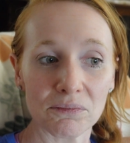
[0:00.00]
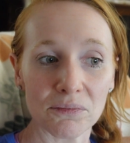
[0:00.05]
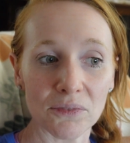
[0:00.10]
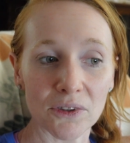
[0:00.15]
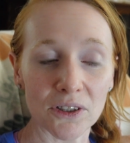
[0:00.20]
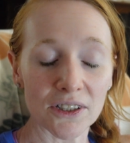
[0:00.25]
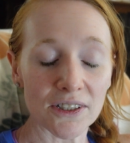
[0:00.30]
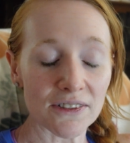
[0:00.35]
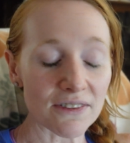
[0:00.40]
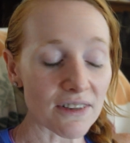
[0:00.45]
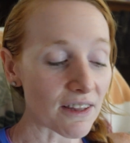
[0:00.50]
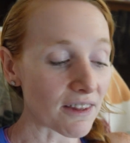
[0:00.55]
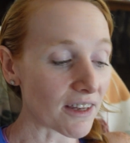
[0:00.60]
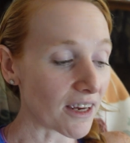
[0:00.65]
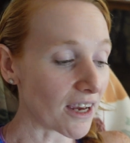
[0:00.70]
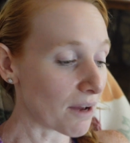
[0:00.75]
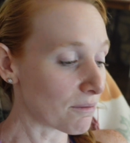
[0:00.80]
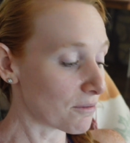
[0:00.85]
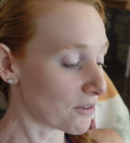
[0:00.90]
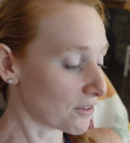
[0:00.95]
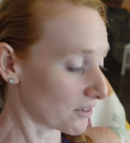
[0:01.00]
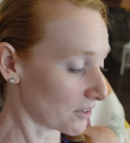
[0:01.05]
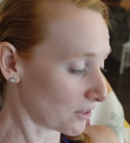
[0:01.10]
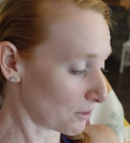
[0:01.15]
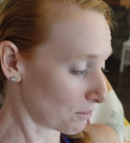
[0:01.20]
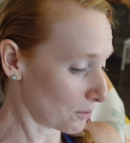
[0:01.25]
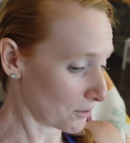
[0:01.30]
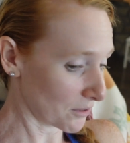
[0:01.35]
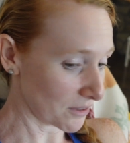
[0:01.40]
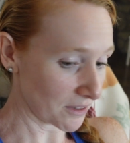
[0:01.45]
Goodness, I think I'm just going
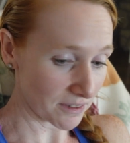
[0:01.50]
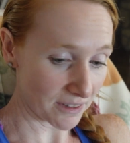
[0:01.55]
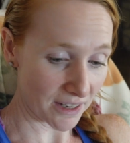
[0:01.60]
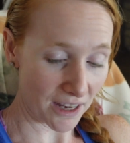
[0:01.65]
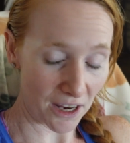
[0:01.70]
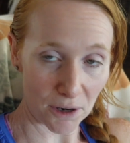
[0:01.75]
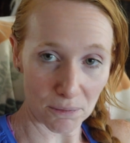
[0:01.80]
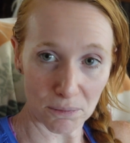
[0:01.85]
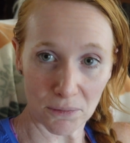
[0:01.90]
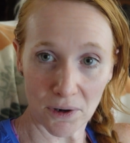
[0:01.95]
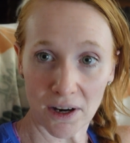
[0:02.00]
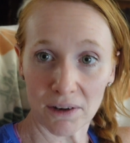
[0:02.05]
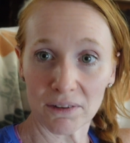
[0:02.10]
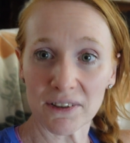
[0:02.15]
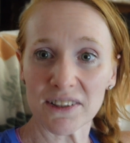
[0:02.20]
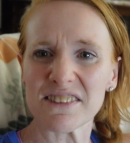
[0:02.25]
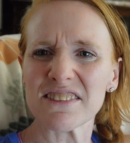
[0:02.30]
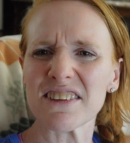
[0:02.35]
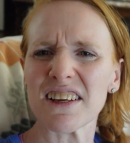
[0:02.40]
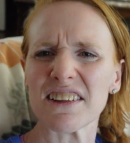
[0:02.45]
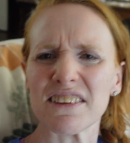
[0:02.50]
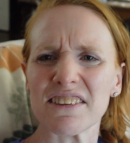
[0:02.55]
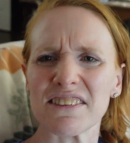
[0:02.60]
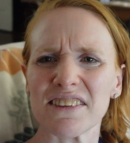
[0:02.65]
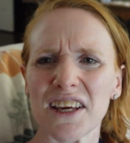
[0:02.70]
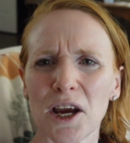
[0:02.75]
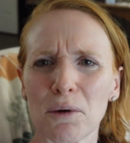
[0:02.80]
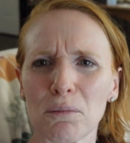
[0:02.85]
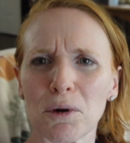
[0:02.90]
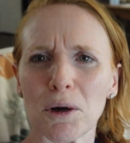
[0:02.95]
to I'm going to set this
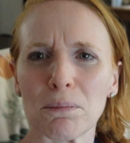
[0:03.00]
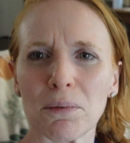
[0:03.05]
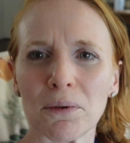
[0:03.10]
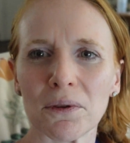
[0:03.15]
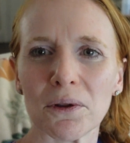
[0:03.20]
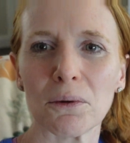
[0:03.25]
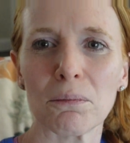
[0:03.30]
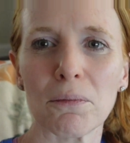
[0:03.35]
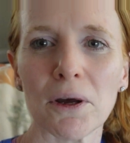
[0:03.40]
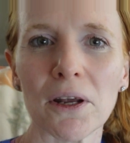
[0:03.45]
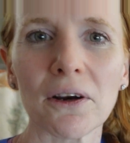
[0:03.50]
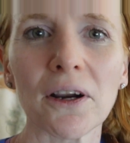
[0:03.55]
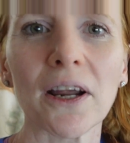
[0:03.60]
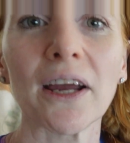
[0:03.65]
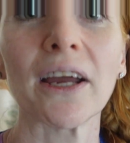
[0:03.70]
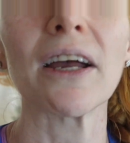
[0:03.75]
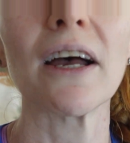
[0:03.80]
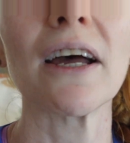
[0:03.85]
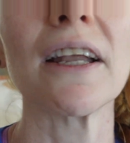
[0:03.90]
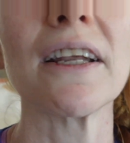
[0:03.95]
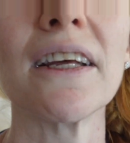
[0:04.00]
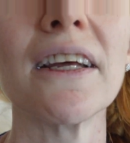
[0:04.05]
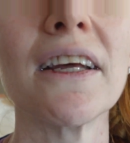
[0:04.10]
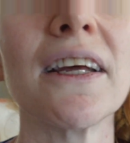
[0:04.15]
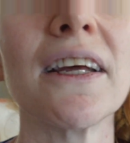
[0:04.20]
camera up a little better. Hang on.